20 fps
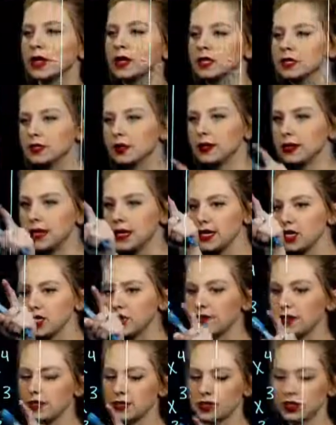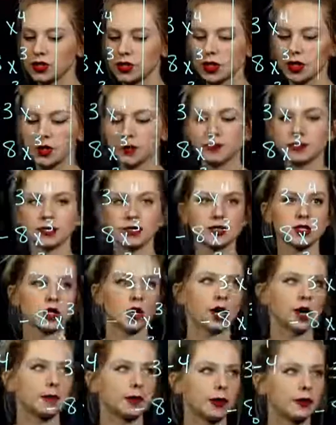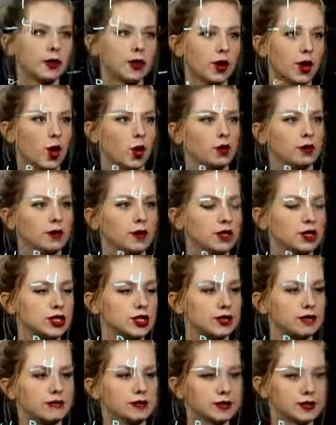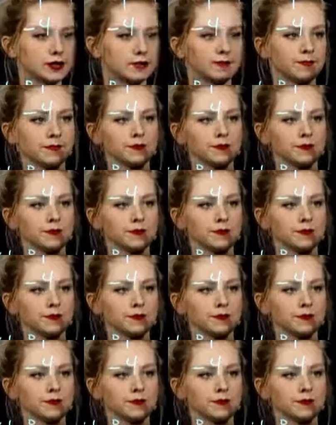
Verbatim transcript: So on each of these terms, let's talk about their coefficients.